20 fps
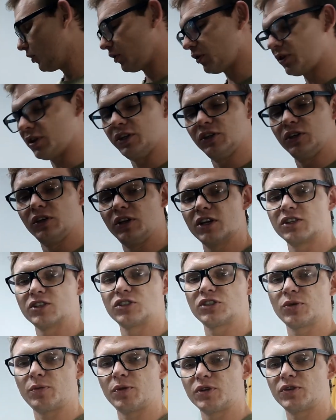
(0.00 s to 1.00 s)
thank you guys
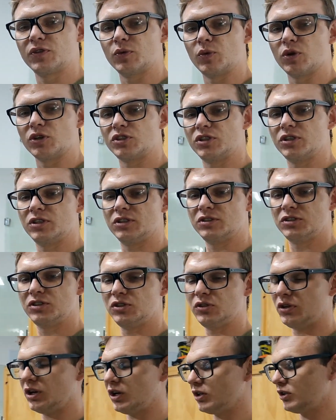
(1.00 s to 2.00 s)
so much for watching.
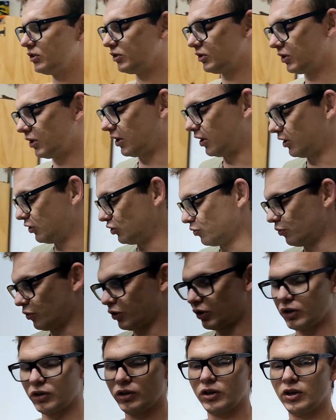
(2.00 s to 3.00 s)
See you guys again
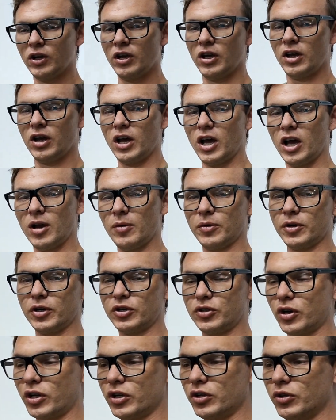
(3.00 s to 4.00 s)
tomorrow. I'm going to
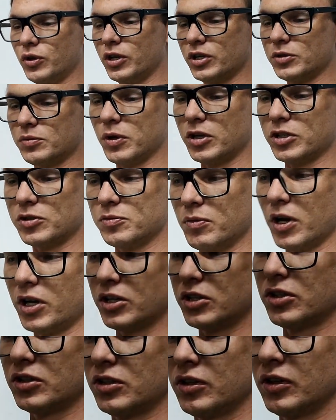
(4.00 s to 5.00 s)
try and do as
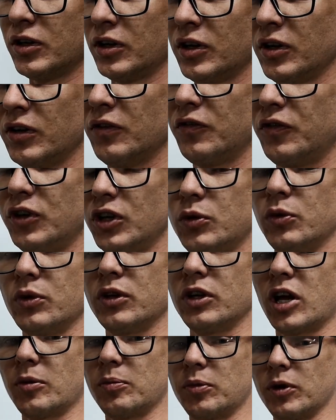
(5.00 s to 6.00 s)
much
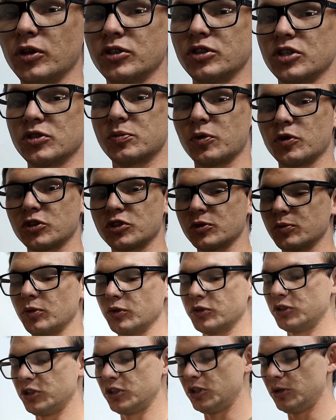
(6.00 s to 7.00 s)
frequent uploads as possible
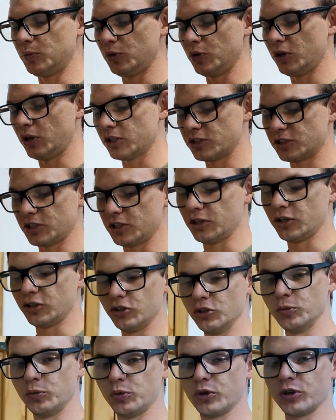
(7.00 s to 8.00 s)
to keep you guys in the
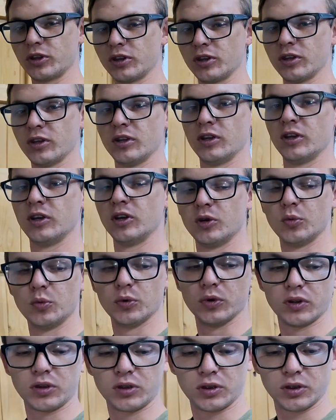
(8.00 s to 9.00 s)
loop
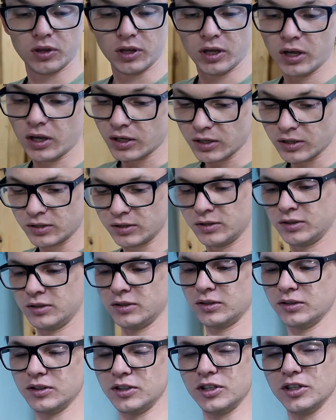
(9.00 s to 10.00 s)
with
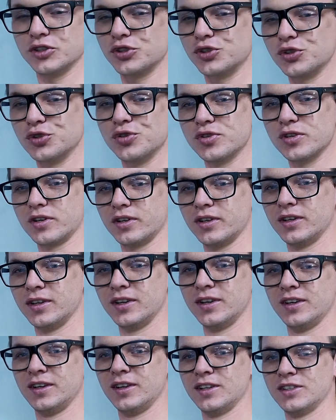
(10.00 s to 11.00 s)
dear Susan.
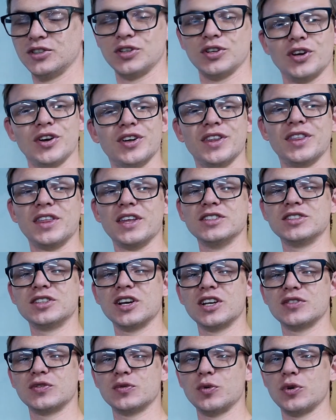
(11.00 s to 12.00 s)
So yeah, thanks
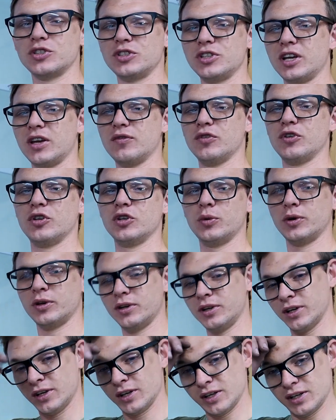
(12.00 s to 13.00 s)
guys for watching. Have a good
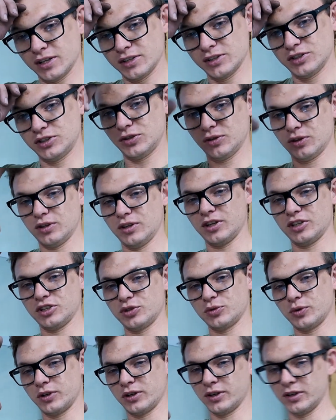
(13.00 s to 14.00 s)
one. See you in the next